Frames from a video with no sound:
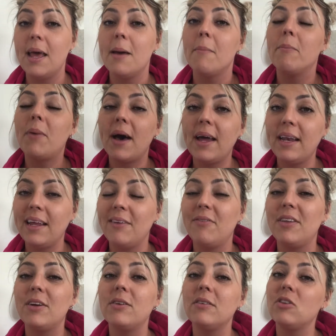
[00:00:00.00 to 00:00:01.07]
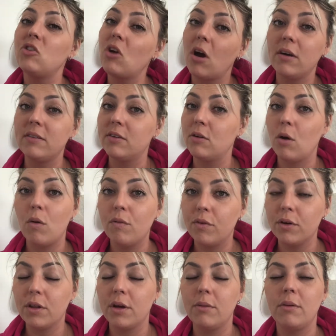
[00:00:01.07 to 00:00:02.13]
But if there is a toxin
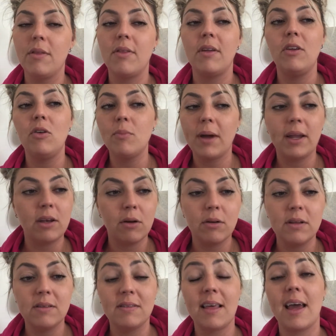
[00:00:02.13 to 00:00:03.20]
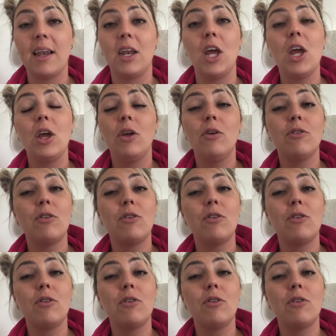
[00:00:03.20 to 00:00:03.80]
overload, then you might notice that your